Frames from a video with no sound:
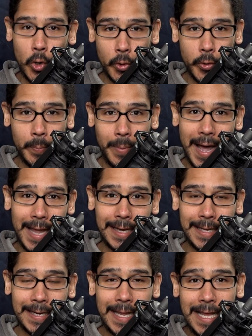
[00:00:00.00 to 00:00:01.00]

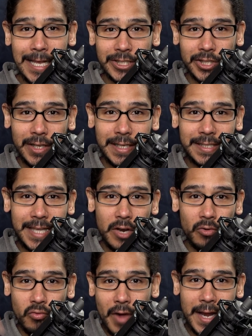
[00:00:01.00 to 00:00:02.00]
Autopilot. So let's get
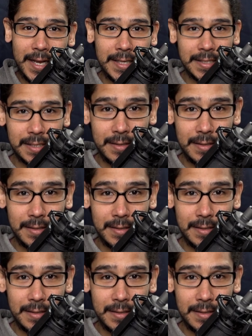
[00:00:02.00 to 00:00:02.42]
right into